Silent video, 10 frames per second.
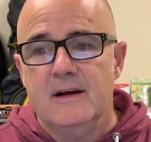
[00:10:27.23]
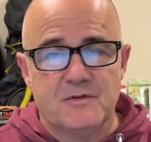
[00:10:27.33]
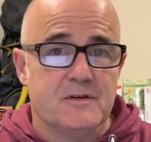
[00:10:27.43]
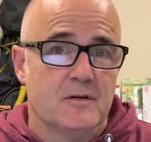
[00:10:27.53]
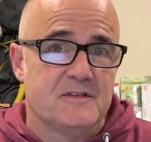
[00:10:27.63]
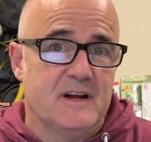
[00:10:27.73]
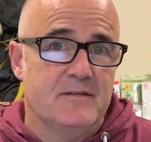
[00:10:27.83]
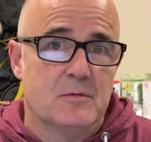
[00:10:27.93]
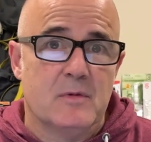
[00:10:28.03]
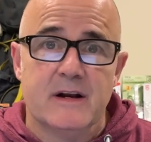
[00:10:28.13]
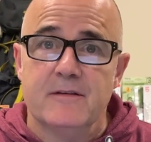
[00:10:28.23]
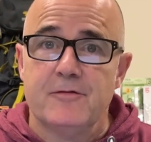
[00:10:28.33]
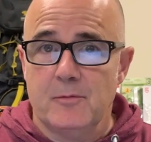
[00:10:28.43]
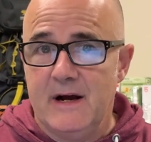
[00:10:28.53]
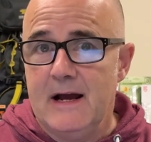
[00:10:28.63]
still saving money
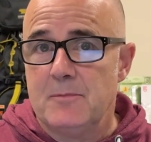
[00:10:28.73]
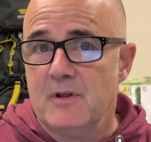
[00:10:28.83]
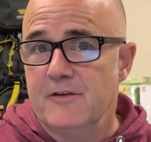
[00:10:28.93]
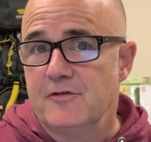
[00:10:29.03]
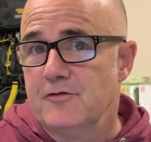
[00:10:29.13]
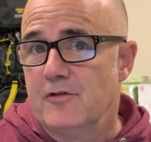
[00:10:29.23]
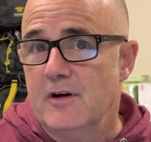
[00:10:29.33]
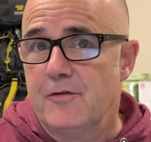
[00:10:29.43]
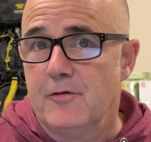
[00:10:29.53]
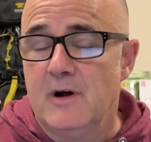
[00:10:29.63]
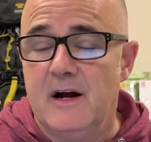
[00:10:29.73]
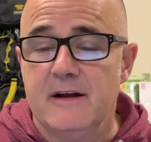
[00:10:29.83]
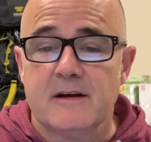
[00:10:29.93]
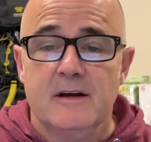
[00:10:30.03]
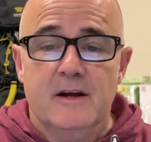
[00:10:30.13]
for my Appalachian Trail Thru-Hike,